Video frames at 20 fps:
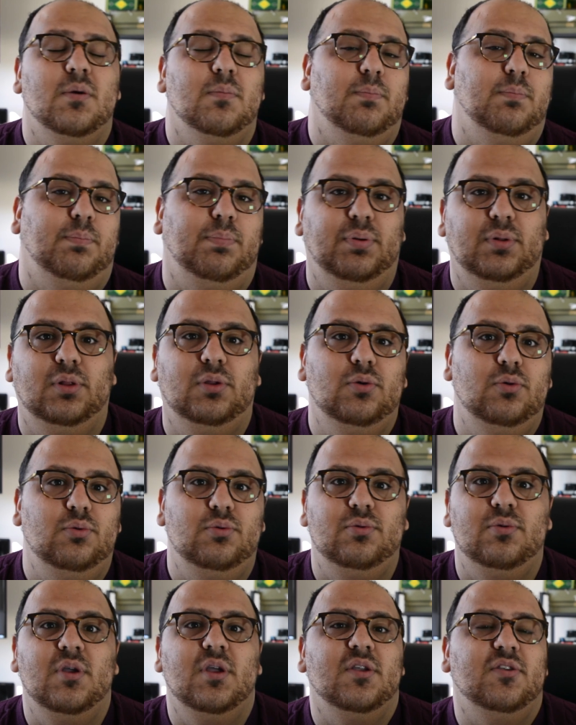
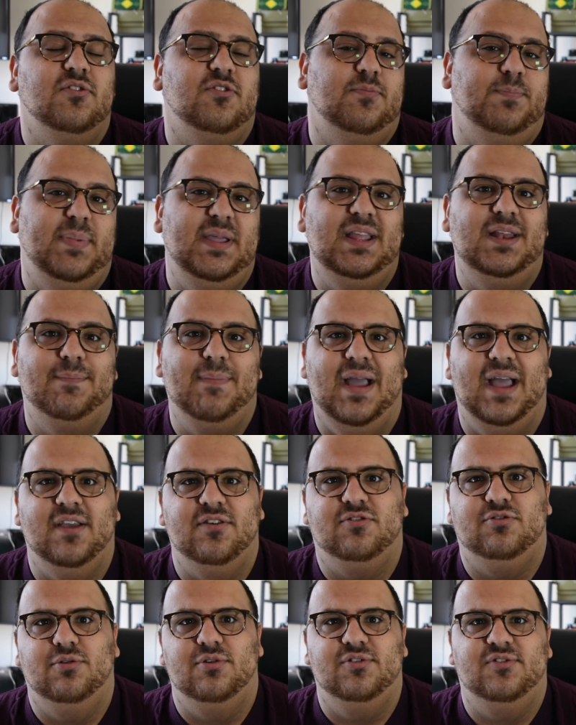Blue
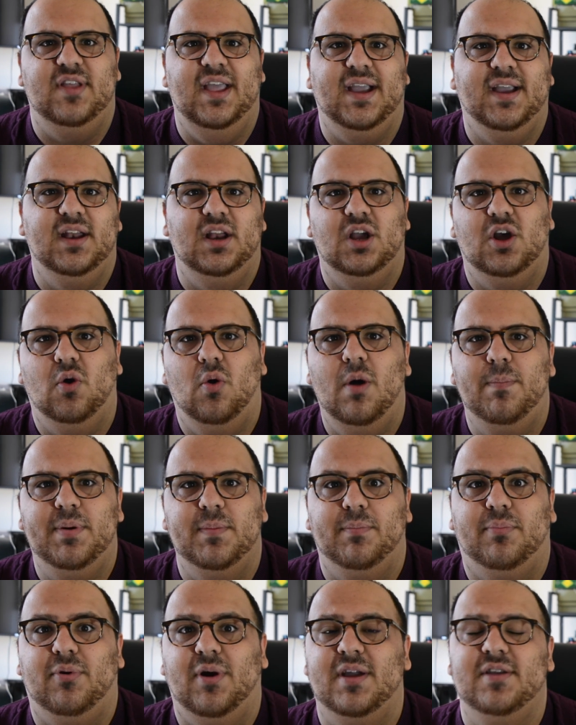Speedmaster, is that going to go up
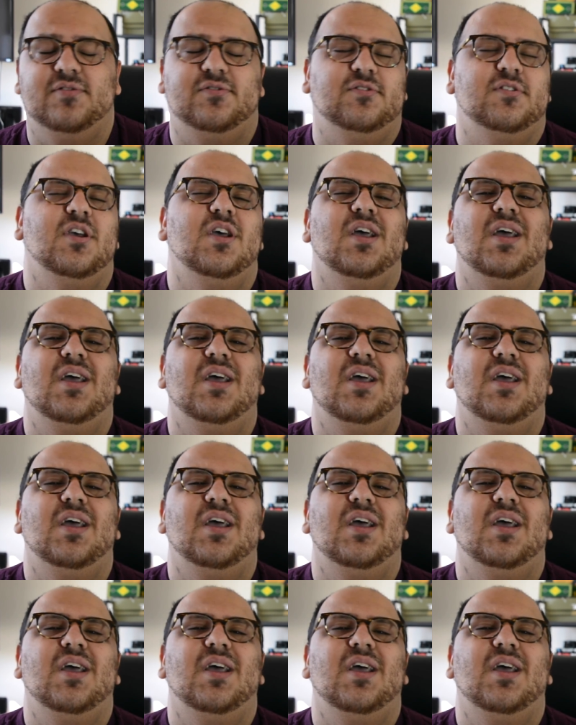in price?